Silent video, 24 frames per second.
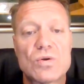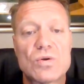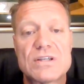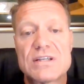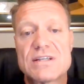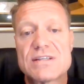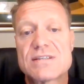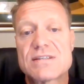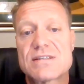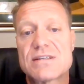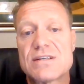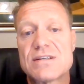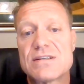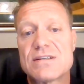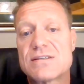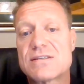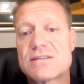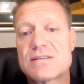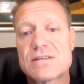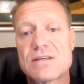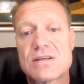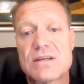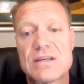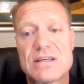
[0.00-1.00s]

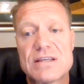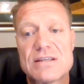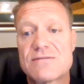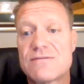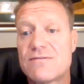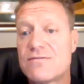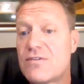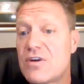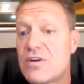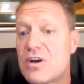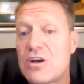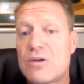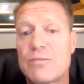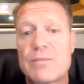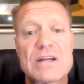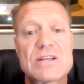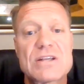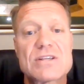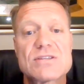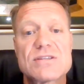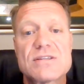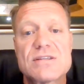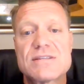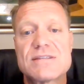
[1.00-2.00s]
distance is very
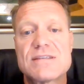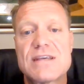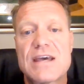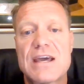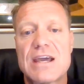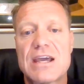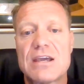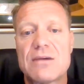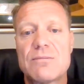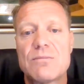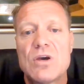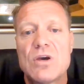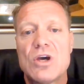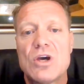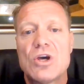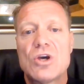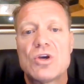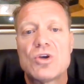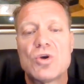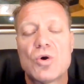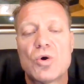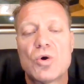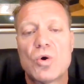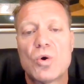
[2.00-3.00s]
much the same.
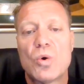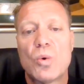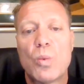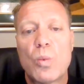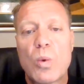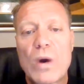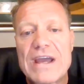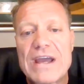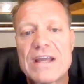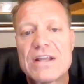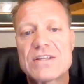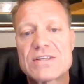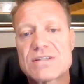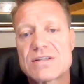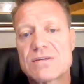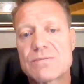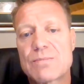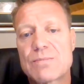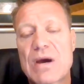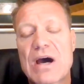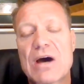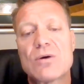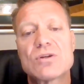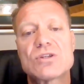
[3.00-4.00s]
Your weight,
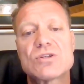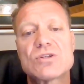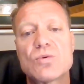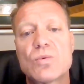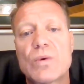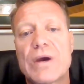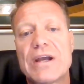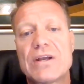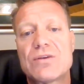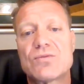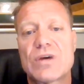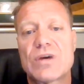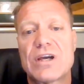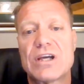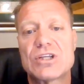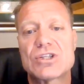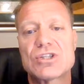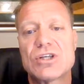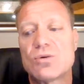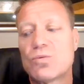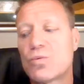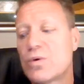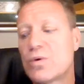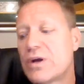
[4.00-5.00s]
power to weight
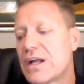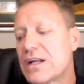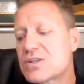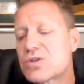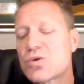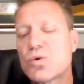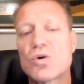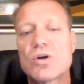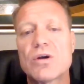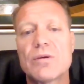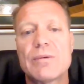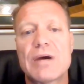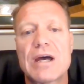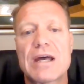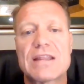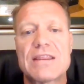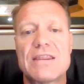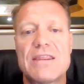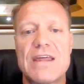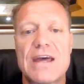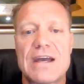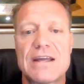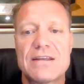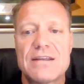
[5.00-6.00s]
ratio, and when I talk
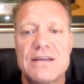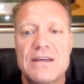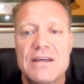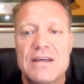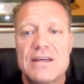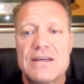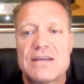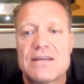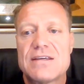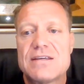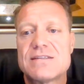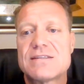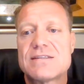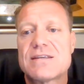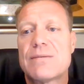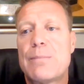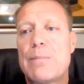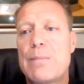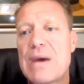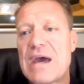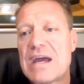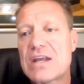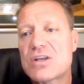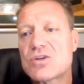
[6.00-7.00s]
about that, is a
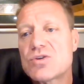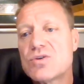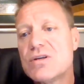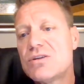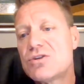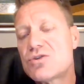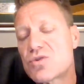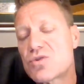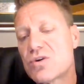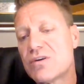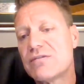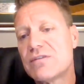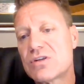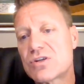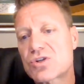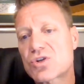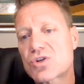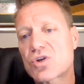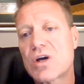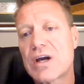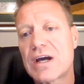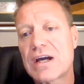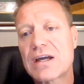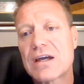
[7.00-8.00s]
battery driven
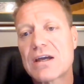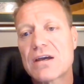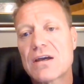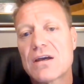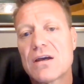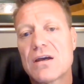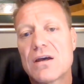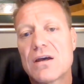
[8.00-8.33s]
truck.